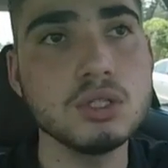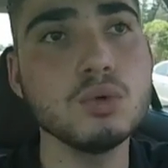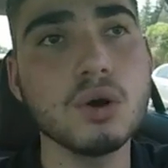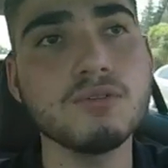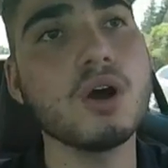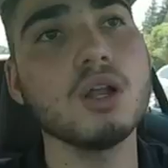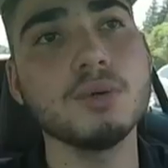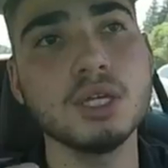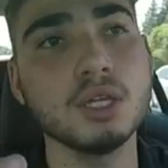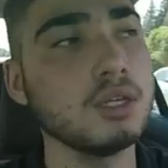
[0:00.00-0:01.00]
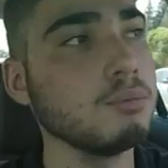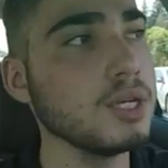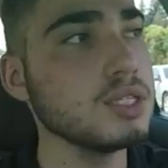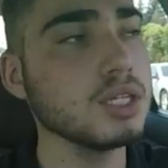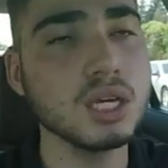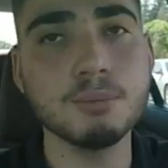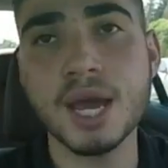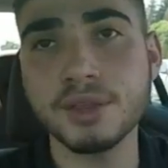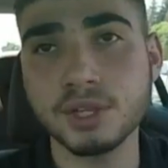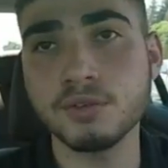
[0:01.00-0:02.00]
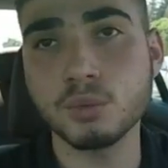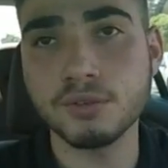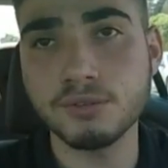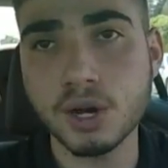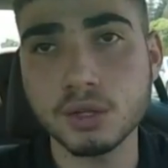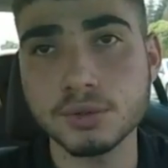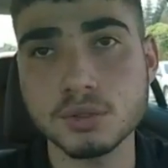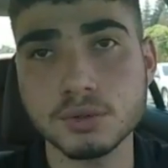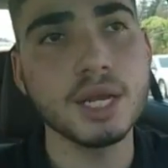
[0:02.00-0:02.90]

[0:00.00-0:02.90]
You are following basically a path everyone follows.